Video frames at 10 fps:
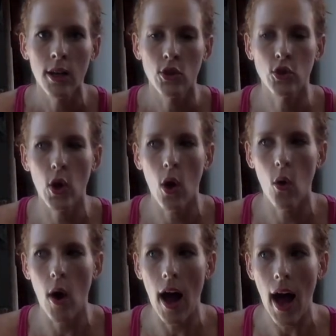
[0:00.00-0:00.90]

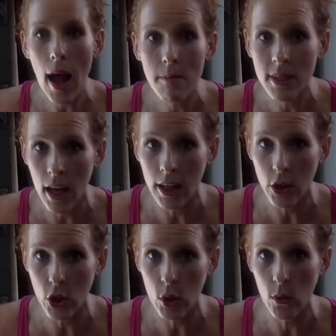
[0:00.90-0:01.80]
So I'm
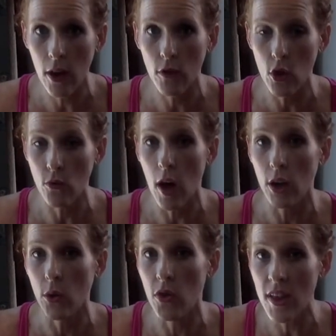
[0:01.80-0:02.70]
telling you, if you
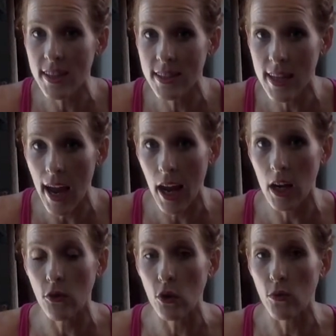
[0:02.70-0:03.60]
follow this diet,
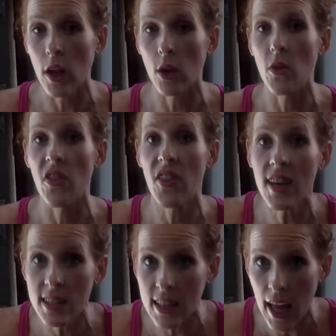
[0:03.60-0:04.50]
if you follow
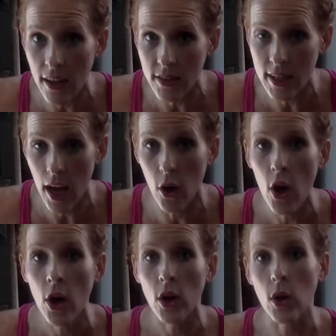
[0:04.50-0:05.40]
this lifestyle,
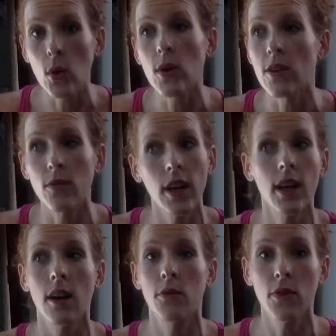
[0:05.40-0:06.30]
you can fit
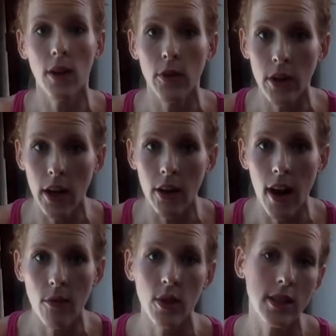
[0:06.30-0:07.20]
in a fluffernutter
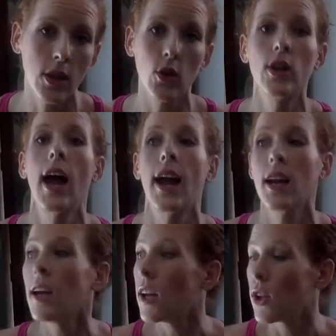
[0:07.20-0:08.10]
every single night.
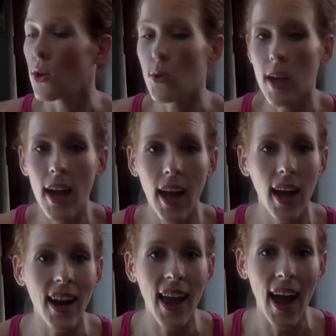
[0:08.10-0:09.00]
You
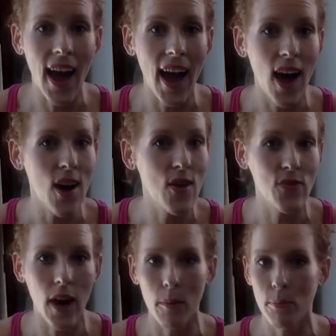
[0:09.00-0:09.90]
can have
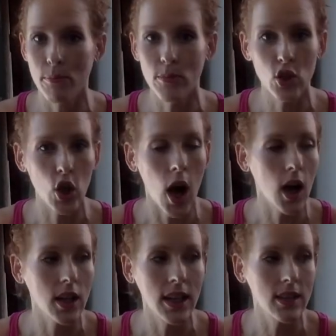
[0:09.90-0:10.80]
a
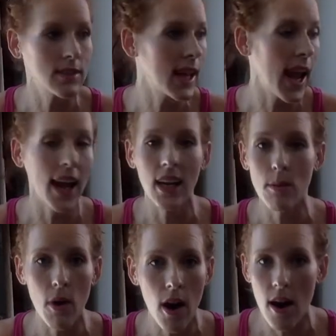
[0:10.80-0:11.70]
chocolate candy
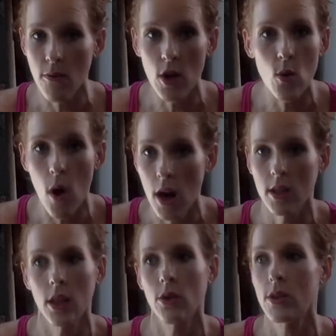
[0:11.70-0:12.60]
bar if you want
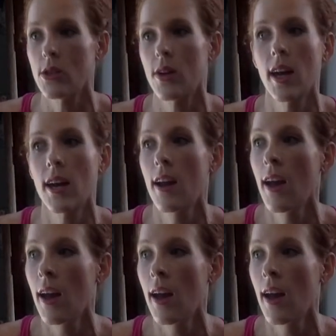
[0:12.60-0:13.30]
to. You can,